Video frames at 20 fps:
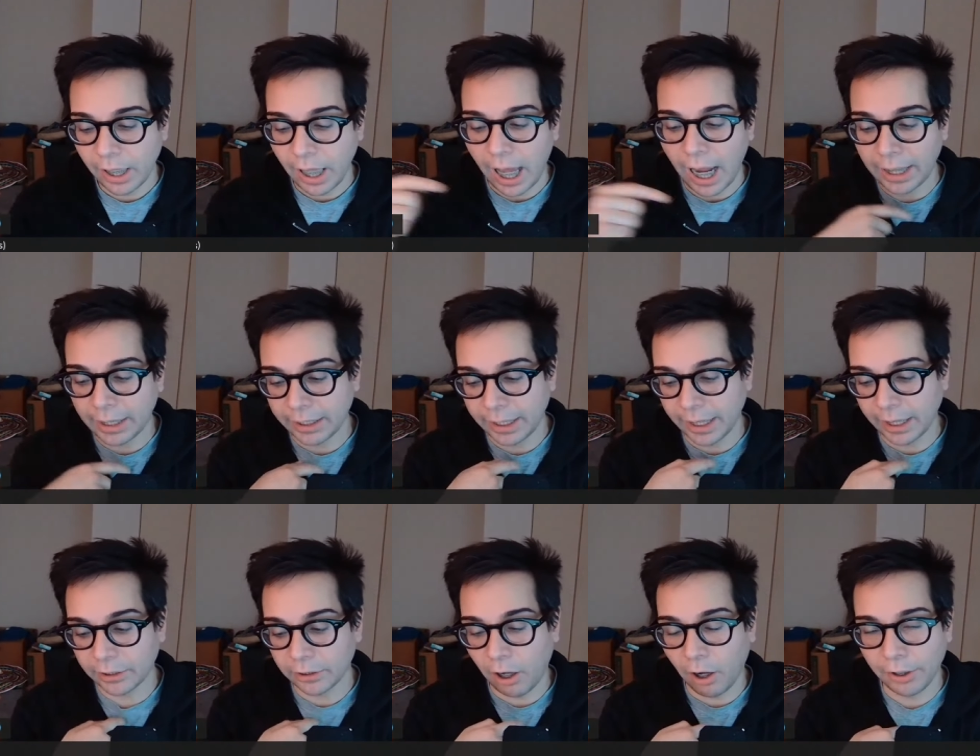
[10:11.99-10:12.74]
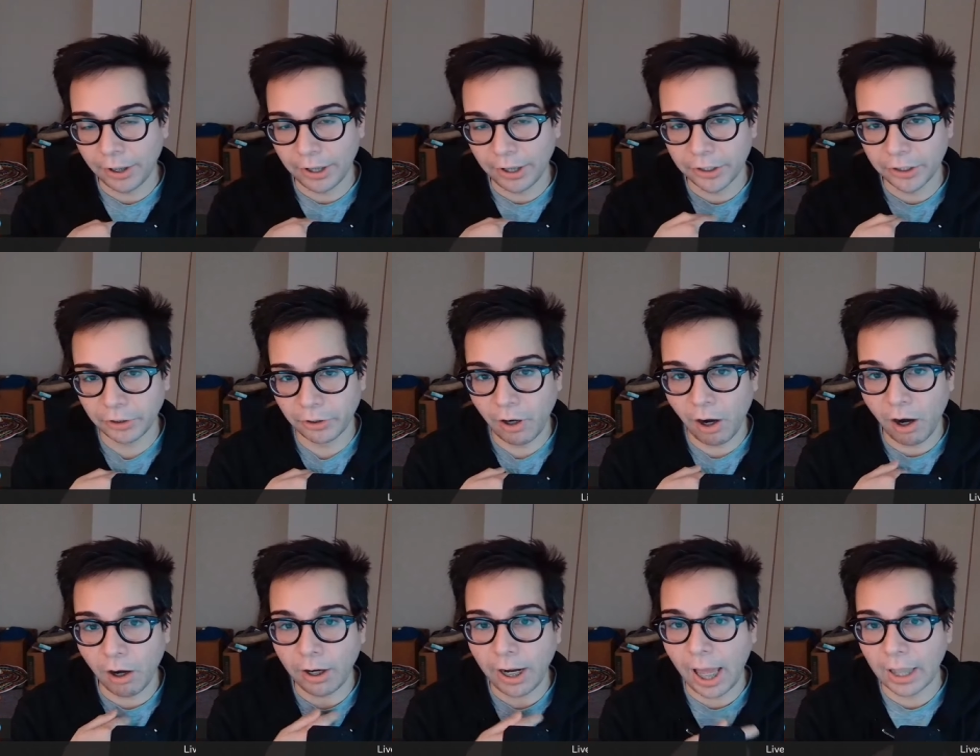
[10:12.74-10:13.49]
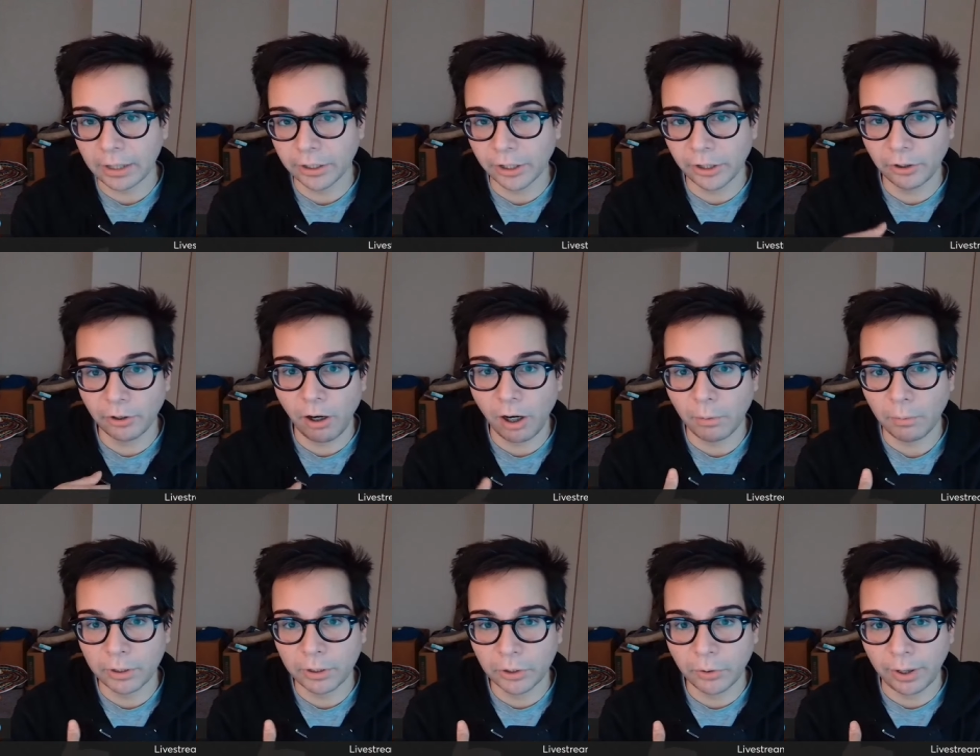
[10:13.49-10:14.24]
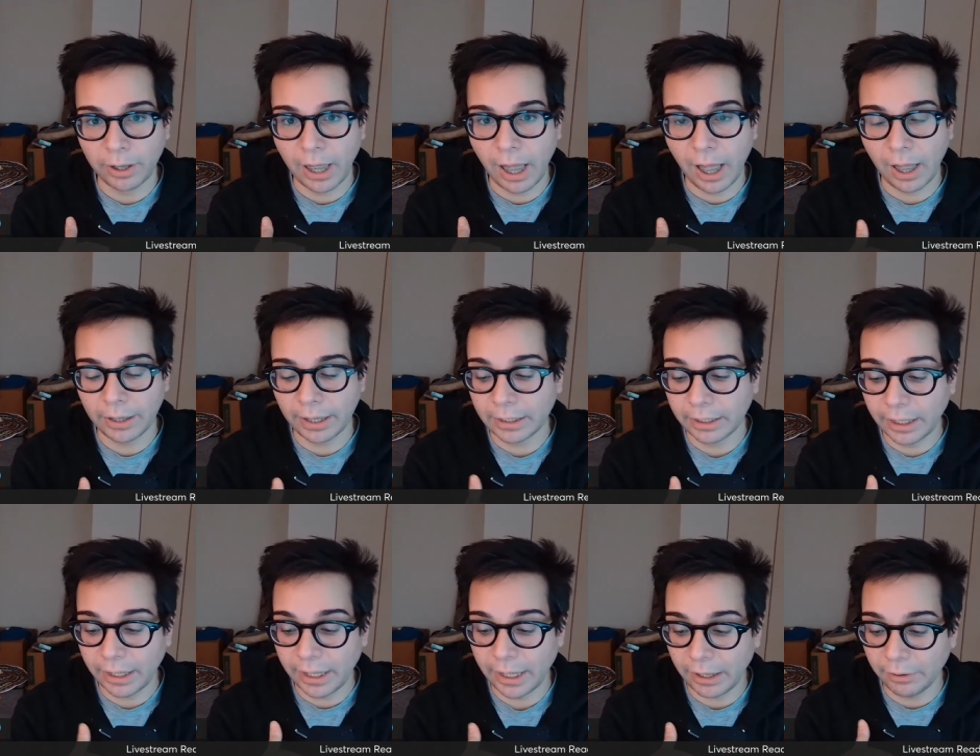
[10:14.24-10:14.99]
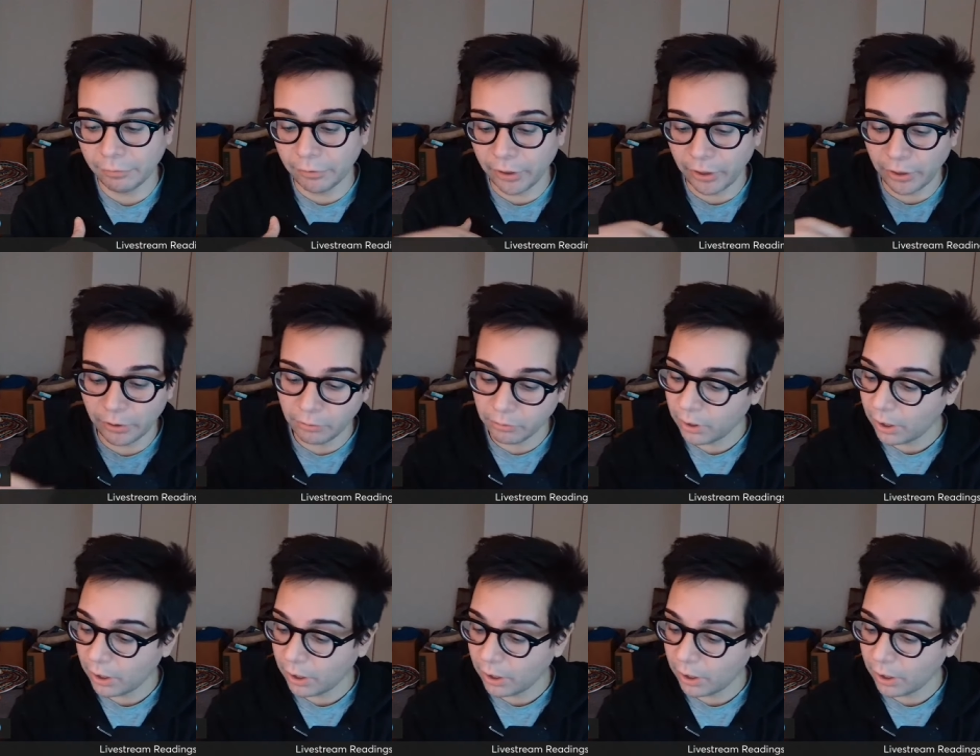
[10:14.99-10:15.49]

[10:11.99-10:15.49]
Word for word: I think talking to your heart, asking your heart what's going on is key for you.